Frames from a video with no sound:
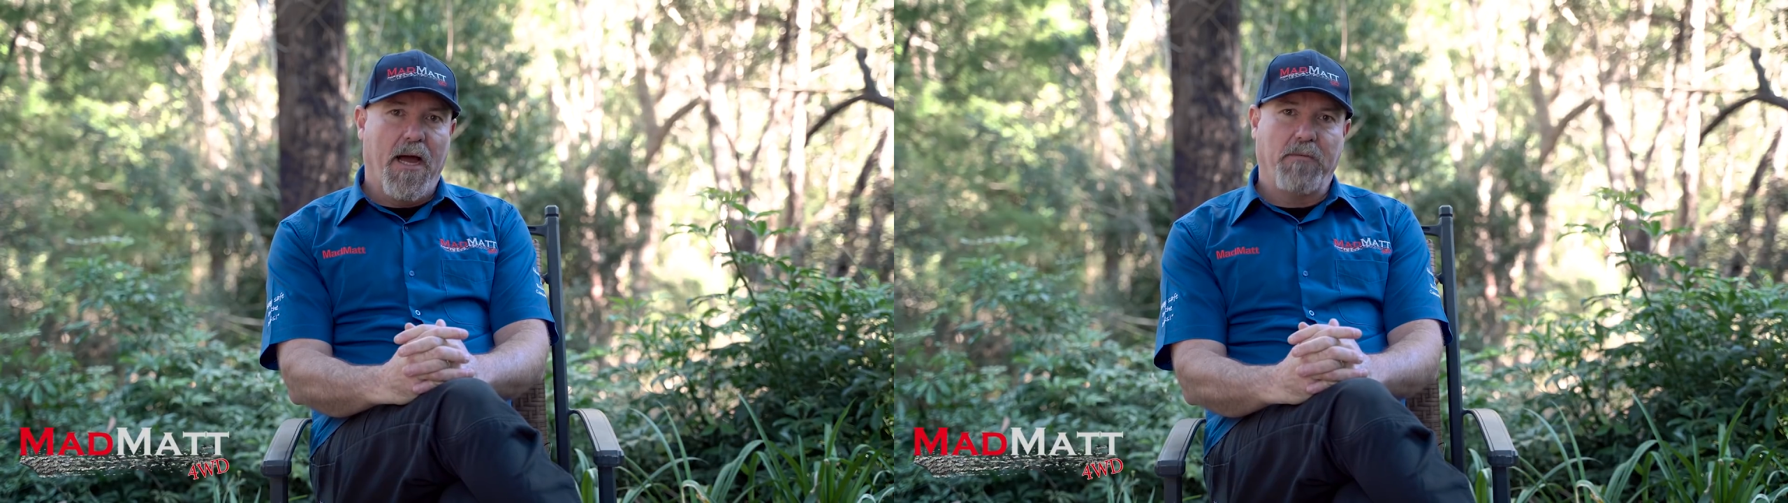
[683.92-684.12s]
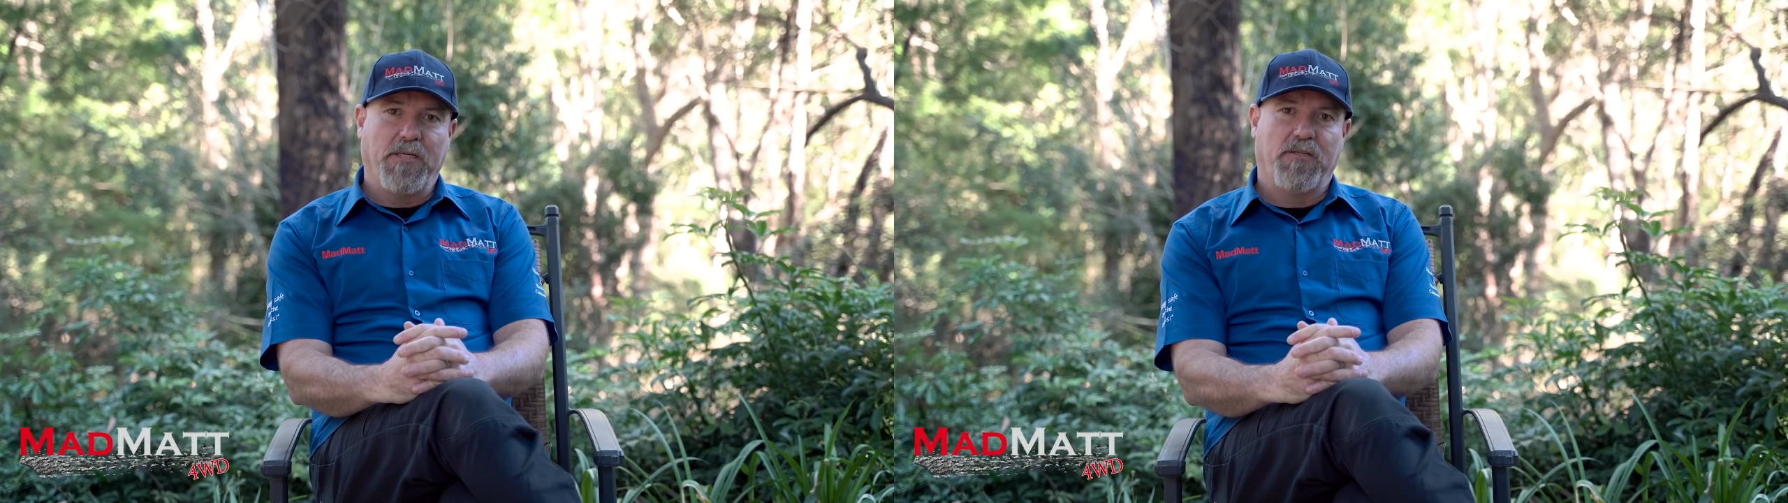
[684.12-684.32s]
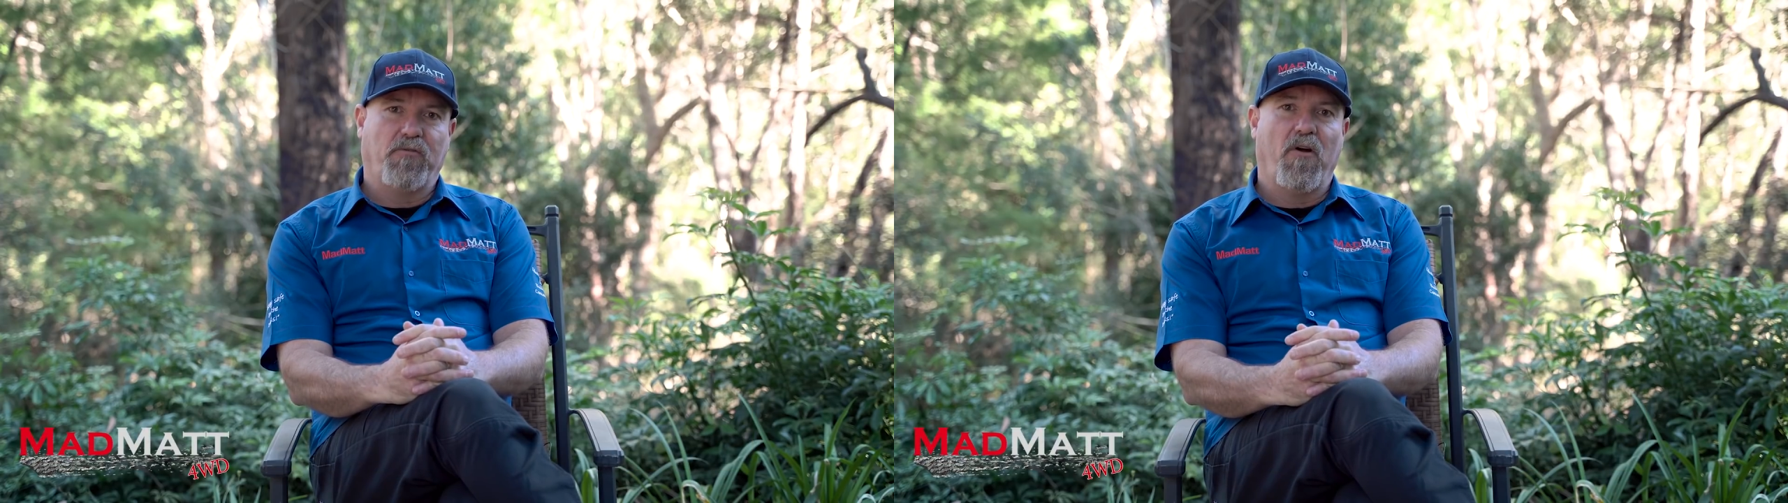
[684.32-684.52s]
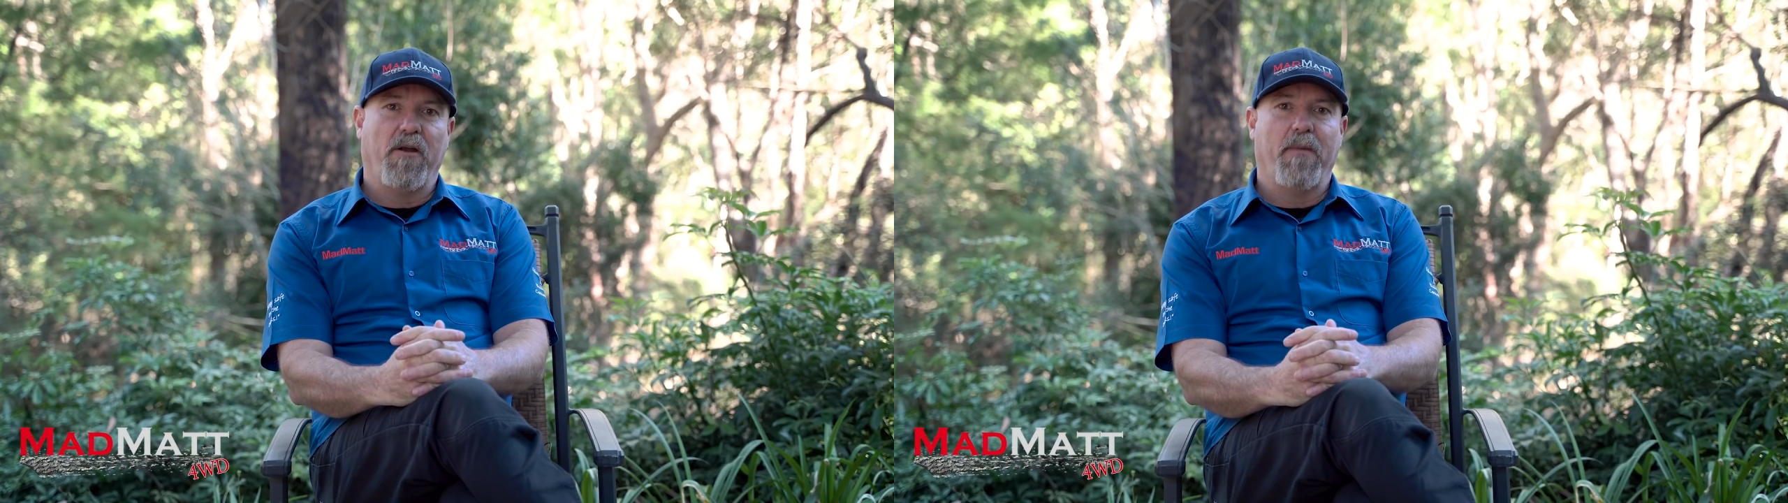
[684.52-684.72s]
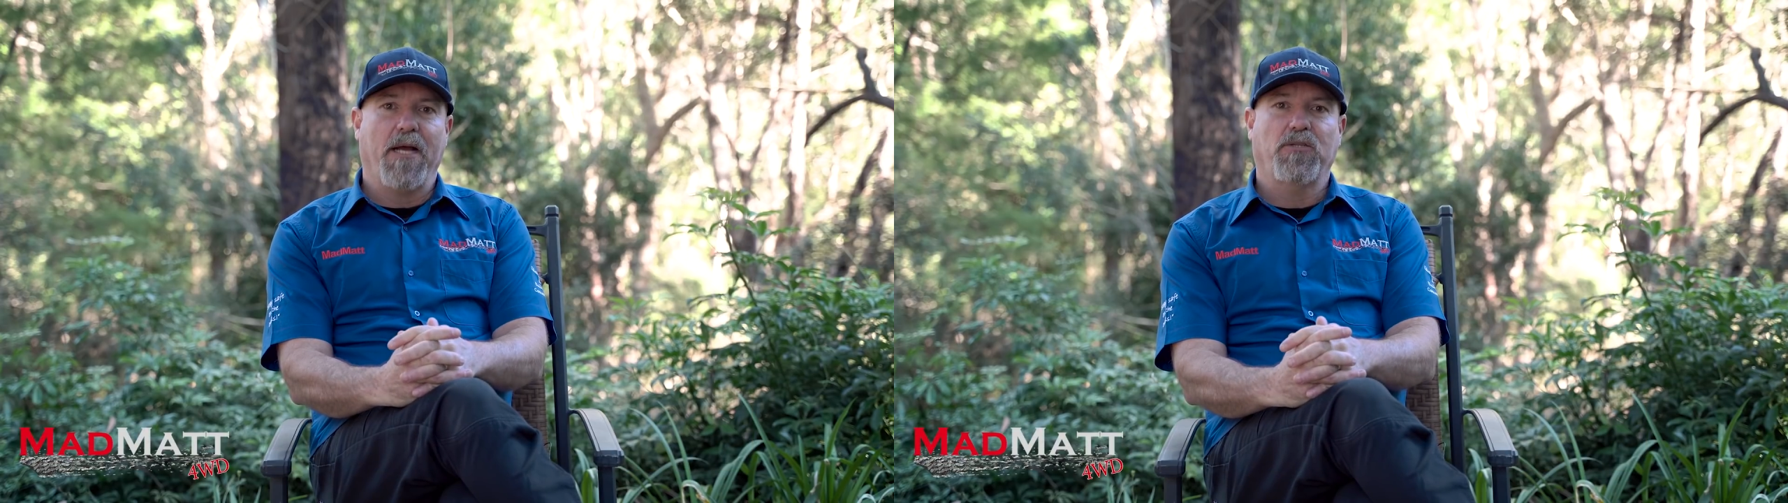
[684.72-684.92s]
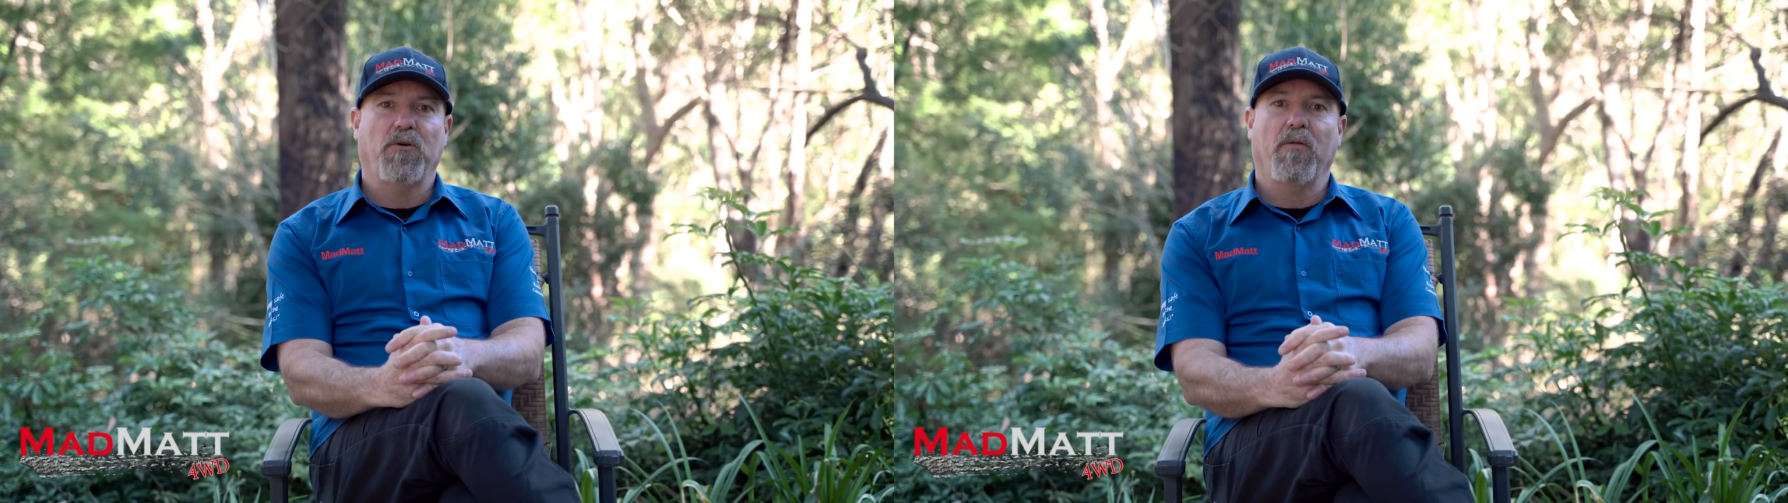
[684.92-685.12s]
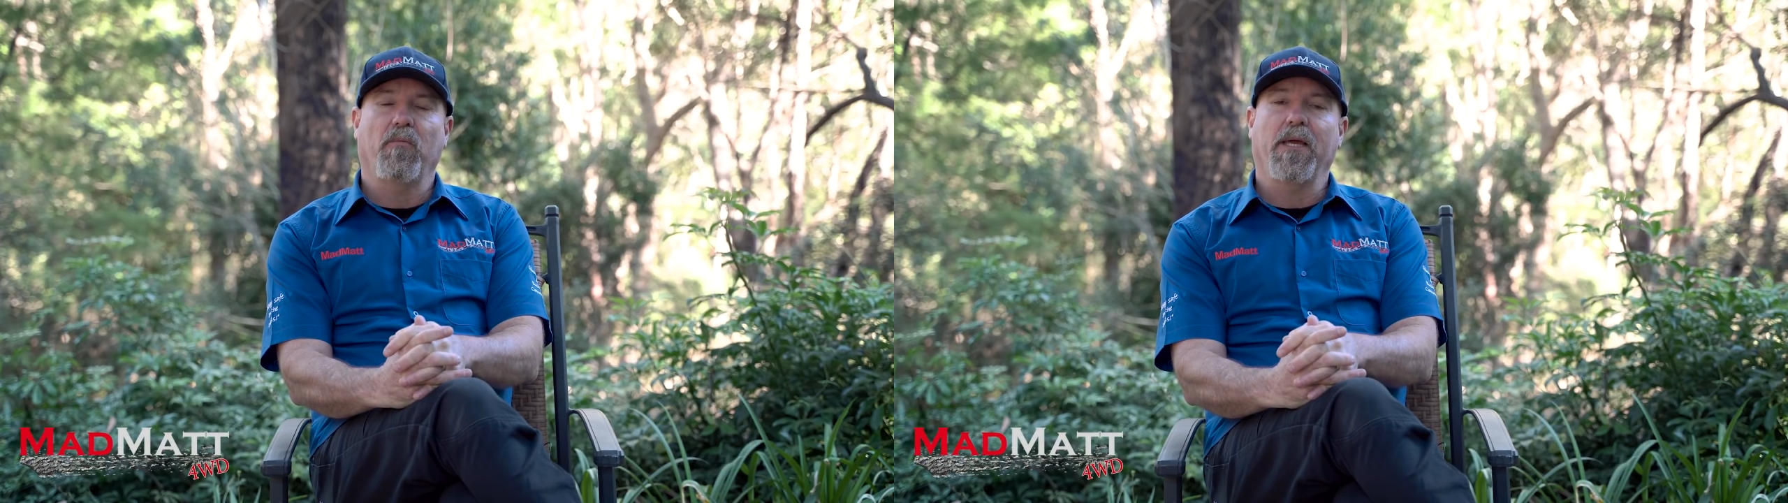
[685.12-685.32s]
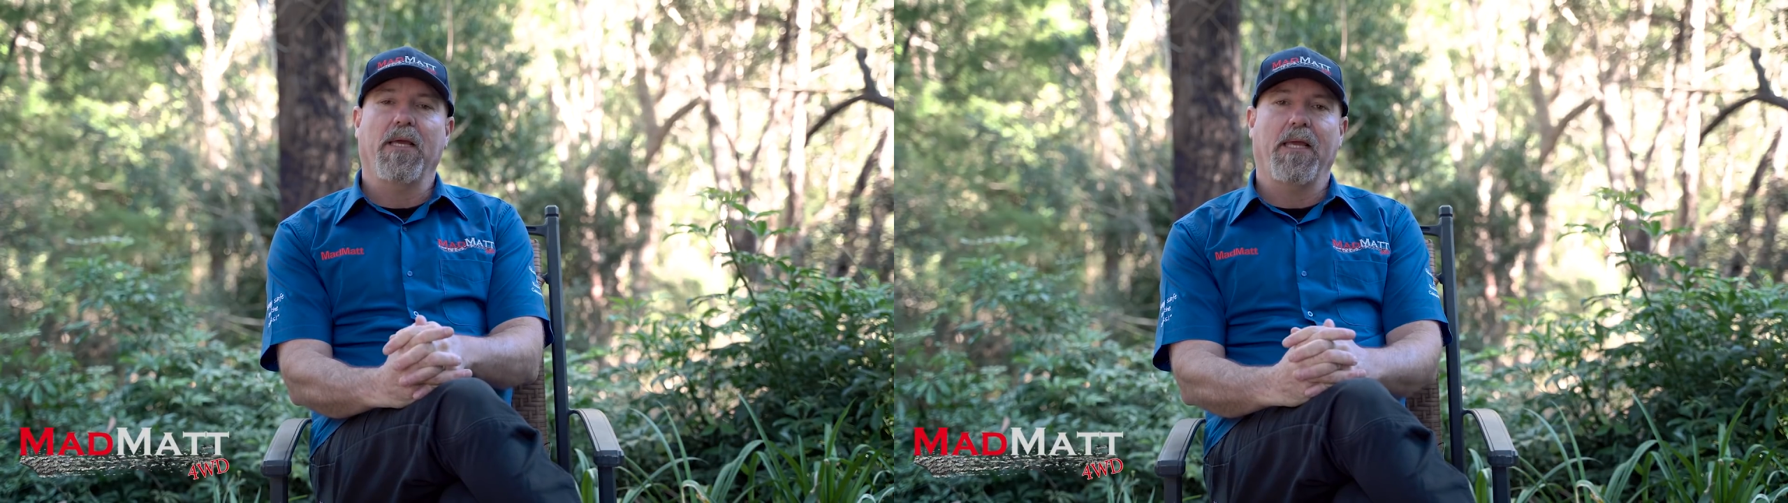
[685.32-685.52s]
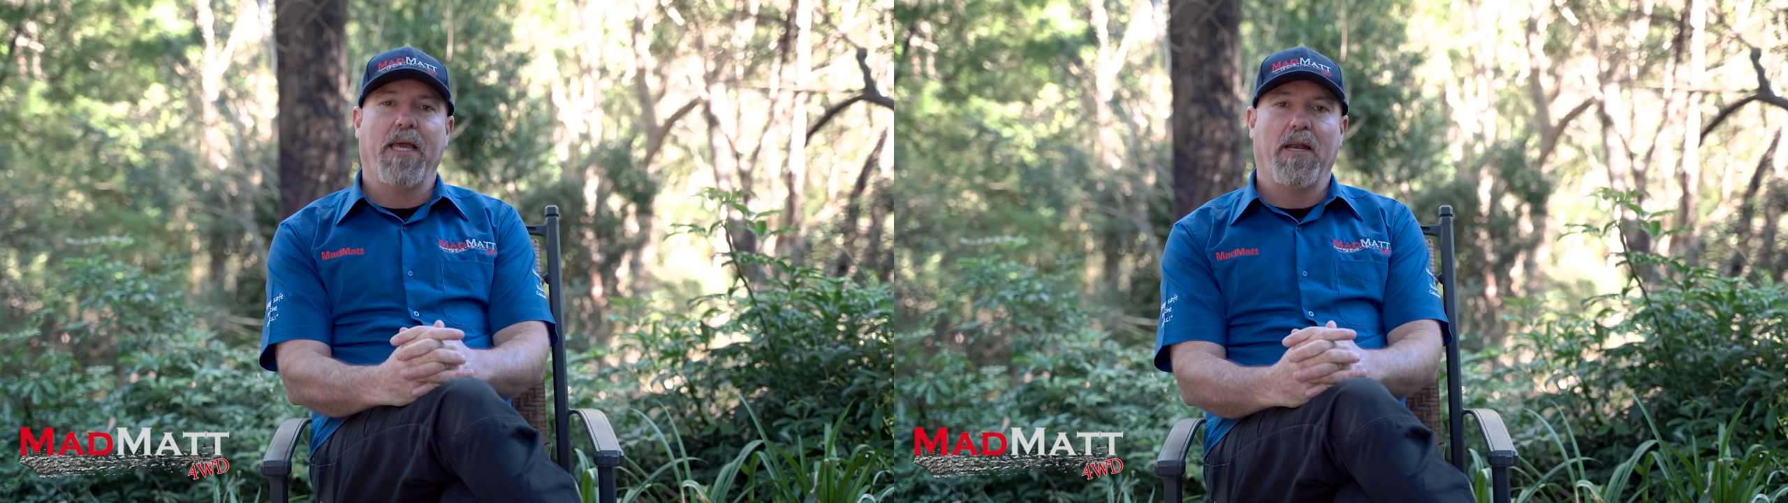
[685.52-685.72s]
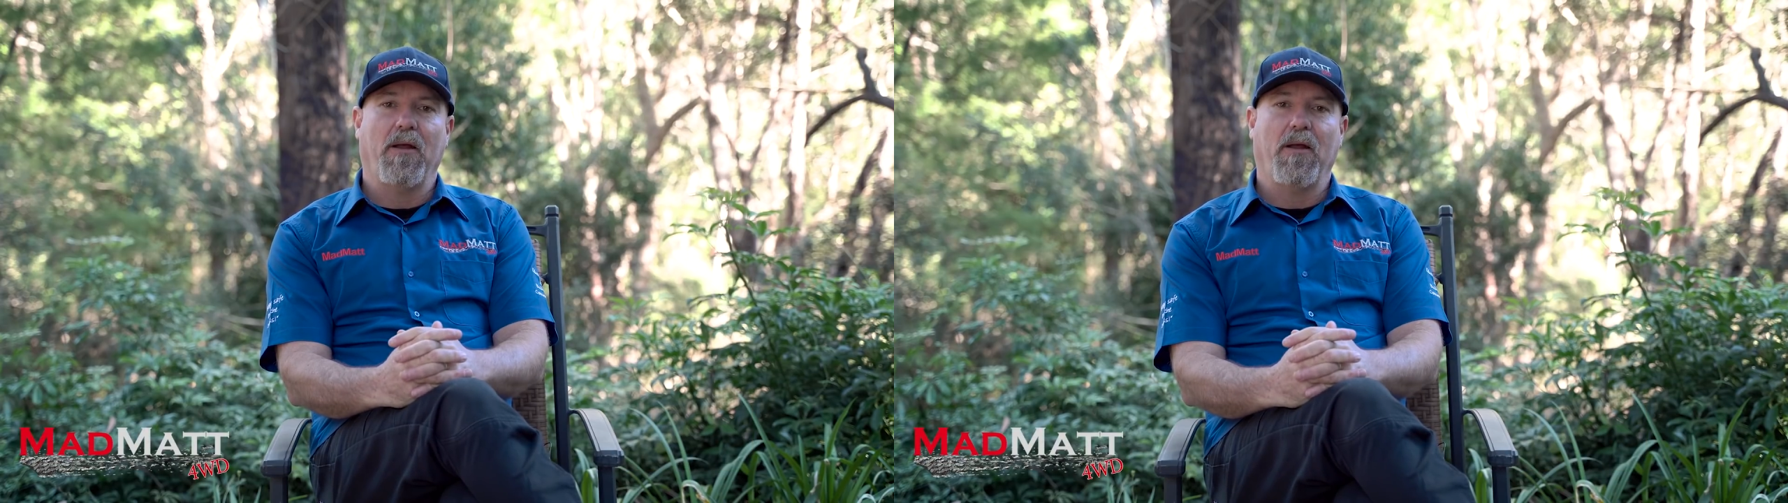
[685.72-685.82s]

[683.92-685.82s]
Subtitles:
just trying to make sure that we can get